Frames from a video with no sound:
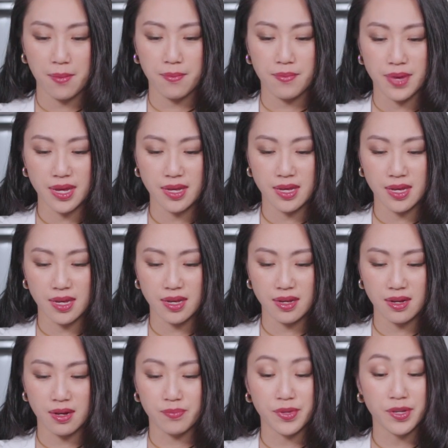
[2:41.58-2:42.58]

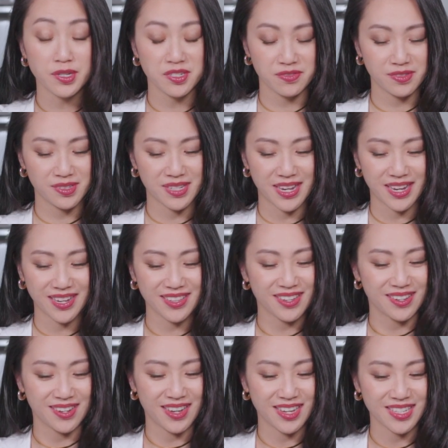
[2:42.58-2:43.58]
making a beautiful line
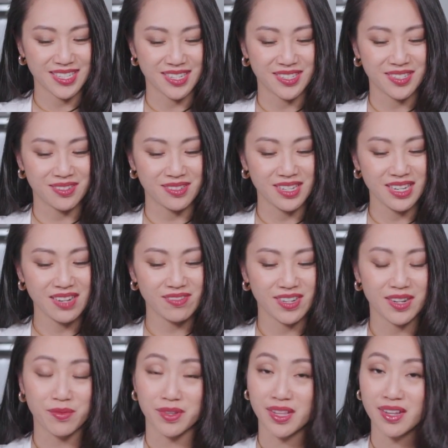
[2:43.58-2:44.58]
that lasts until
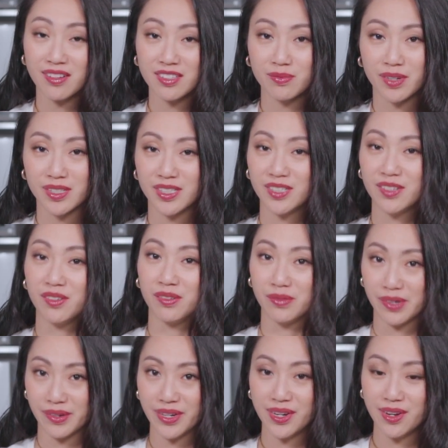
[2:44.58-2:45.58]
evening without smudging or
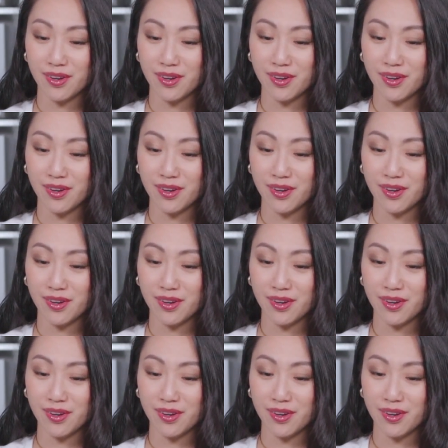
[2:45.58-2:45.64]
wearing